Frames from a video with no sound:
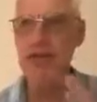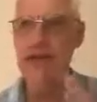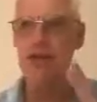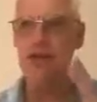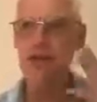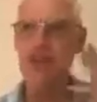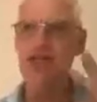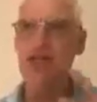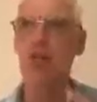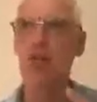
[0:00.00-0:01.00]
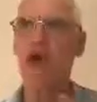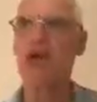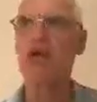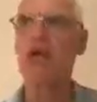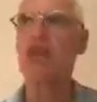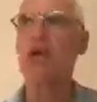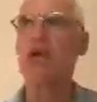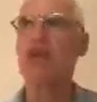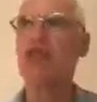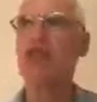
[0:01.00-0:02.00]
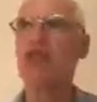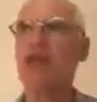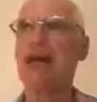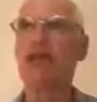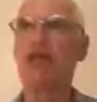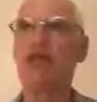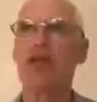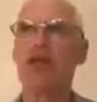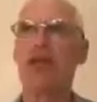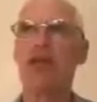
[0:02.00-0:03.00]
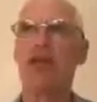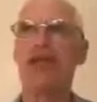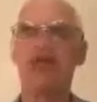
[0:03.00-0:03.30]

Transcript: interesting way geometrically of getting